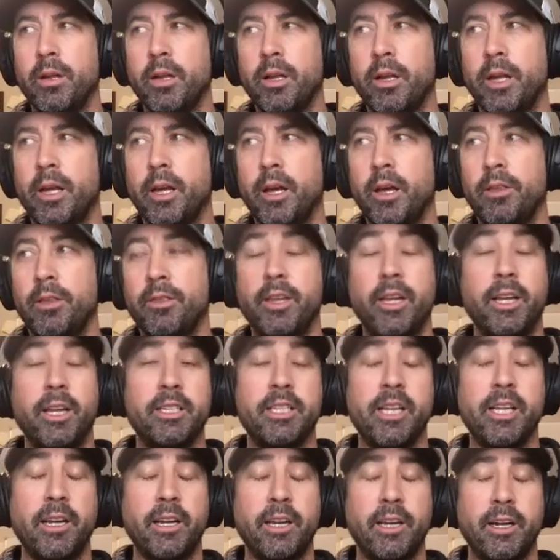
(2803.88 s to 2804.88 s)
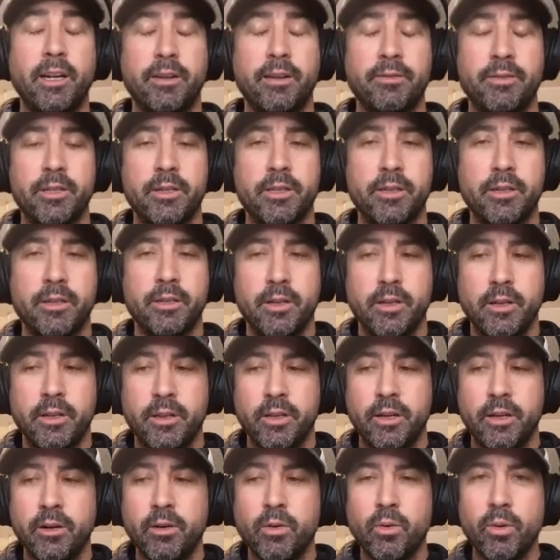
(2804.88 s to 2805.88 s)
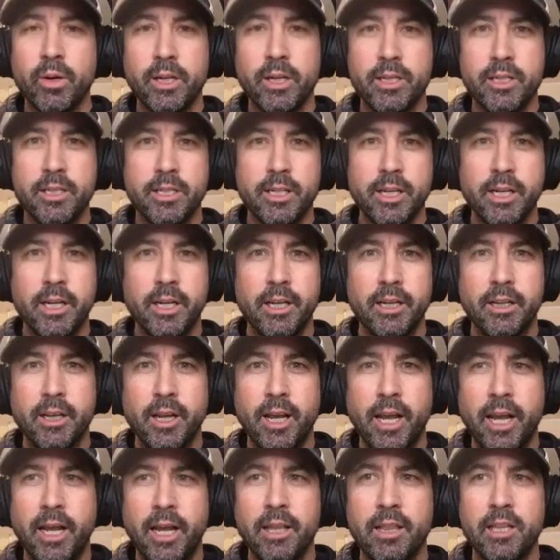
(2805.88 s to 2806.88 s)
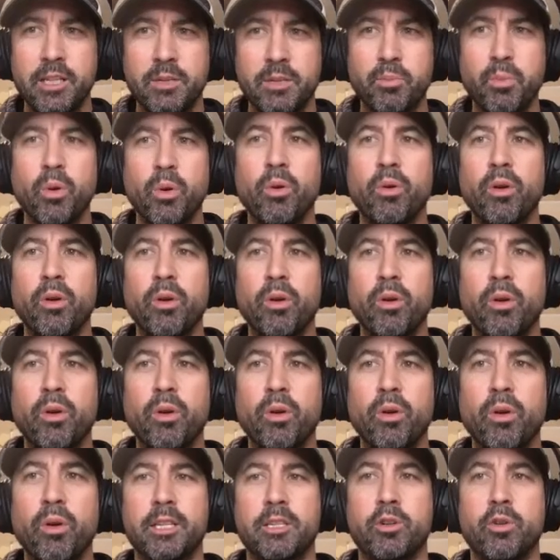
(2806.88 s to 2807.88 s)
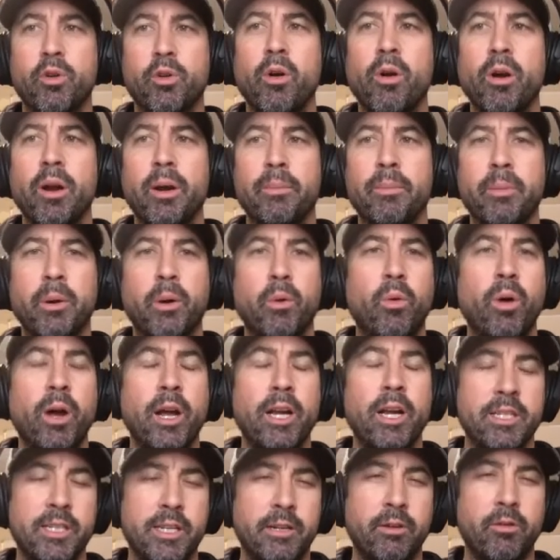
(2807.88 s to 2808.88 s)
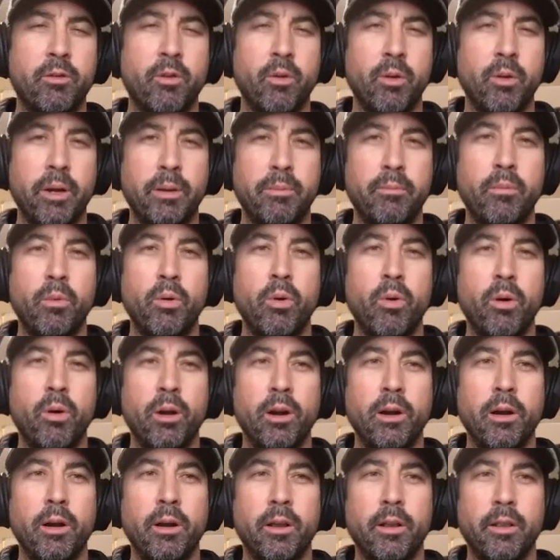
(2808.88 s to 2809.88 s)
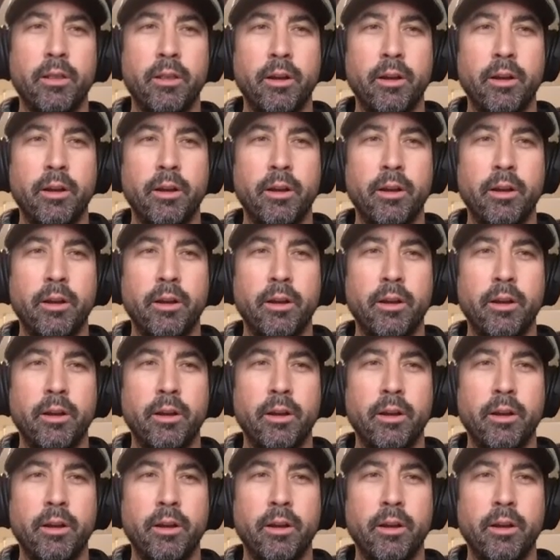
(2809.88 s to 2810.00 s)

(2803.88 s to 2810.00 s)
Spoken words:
the executives, they're going to see that, hey, this program is growing, but why isn't it growing more?